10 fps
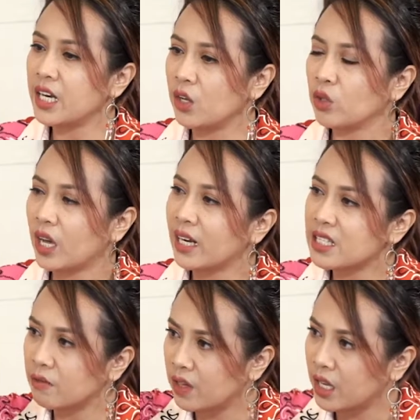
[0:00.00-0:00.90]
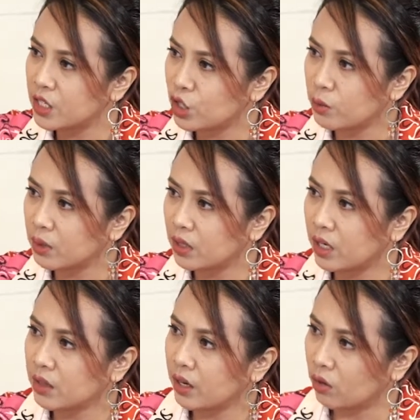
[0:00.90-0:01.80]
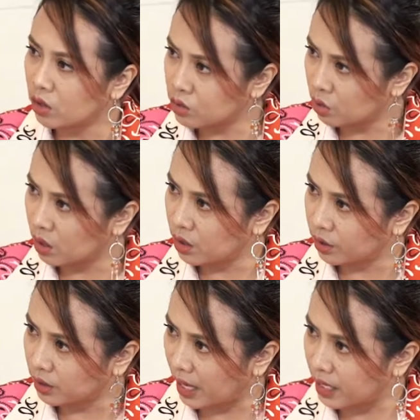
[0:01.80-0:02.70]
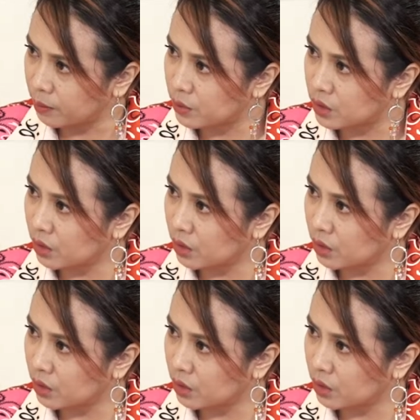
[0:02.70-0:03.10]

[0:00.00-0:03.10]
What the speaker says: ningon ka classification, but are there also other types